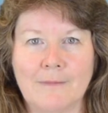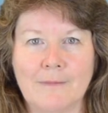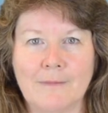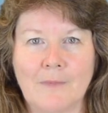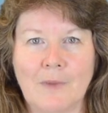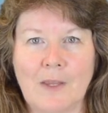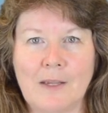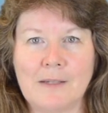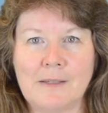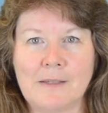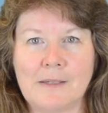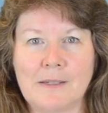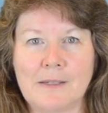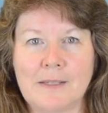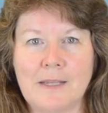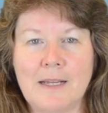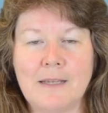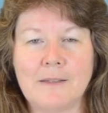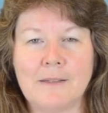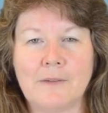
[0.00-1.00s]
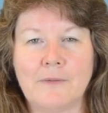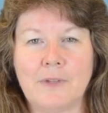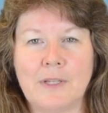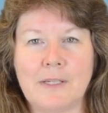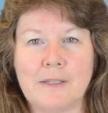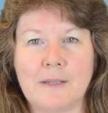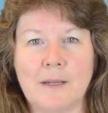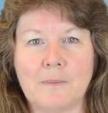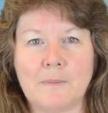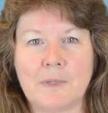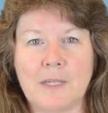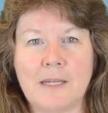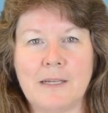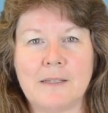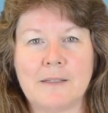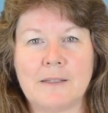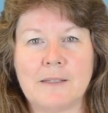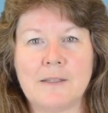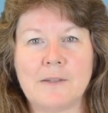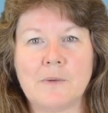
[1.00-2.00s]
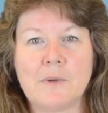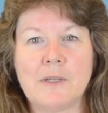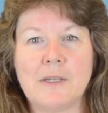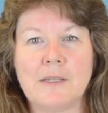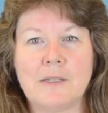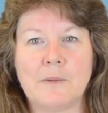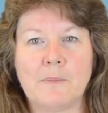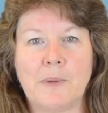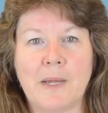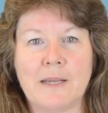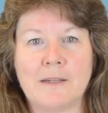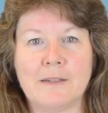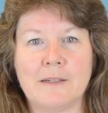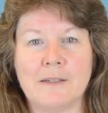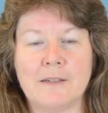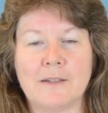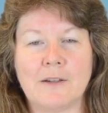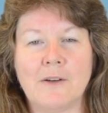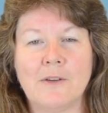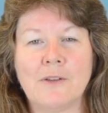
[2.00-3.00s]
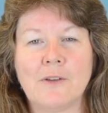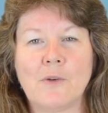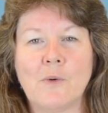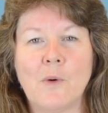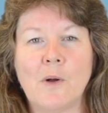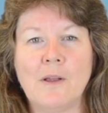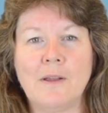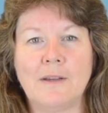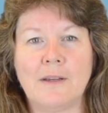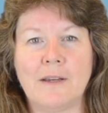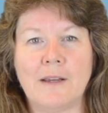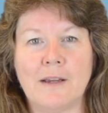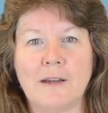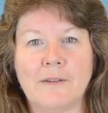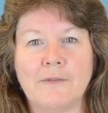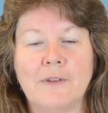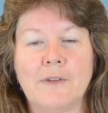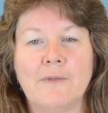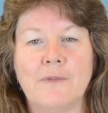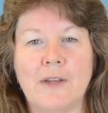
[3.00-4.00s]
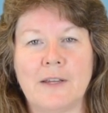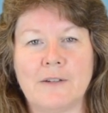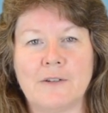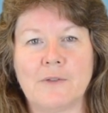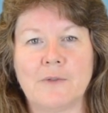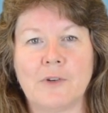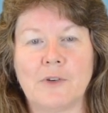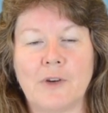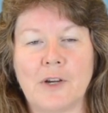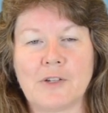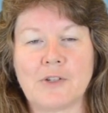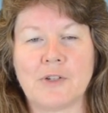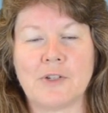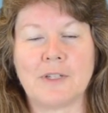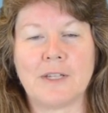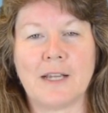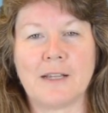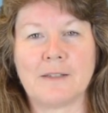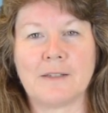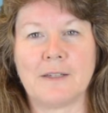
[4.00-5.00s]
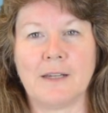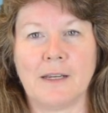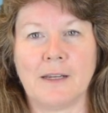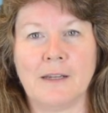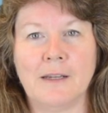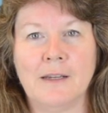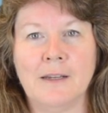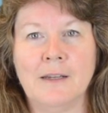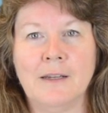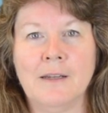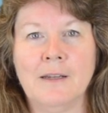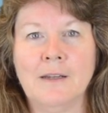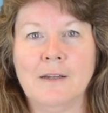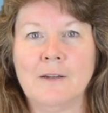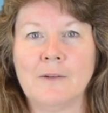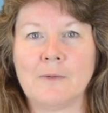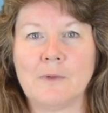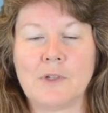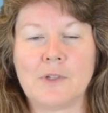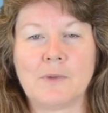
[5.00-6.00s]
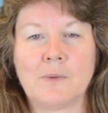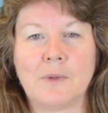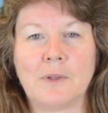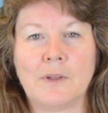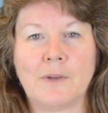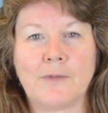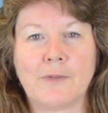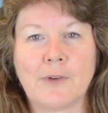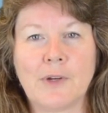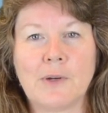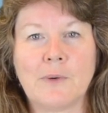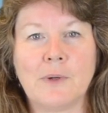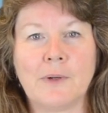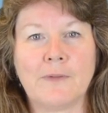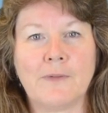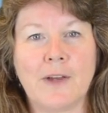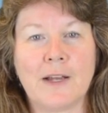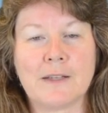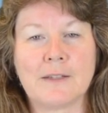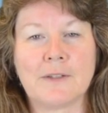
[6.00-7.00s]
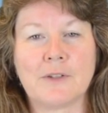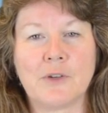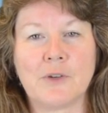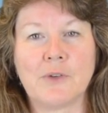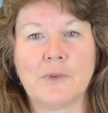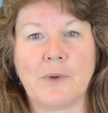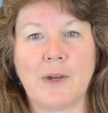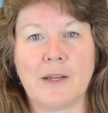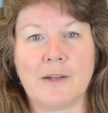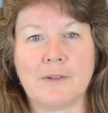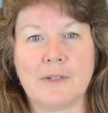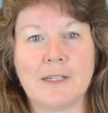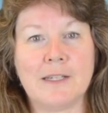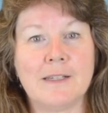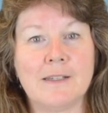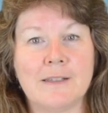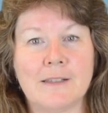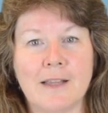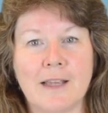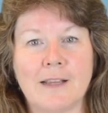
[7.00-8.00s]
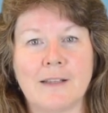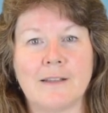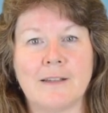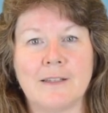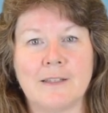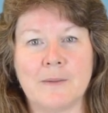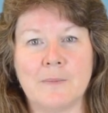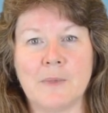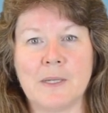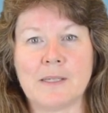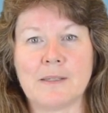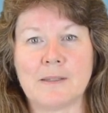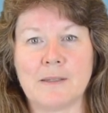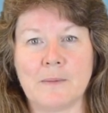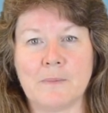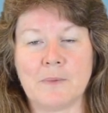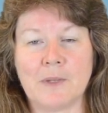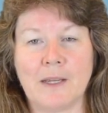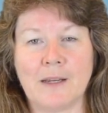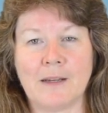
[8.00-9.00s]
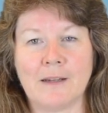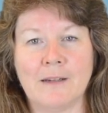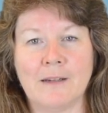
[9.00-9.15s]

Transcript: The success of these updates is really dependent on the quality of the vendor regression testing, which with the frequent fast turnaround is likely to miss something.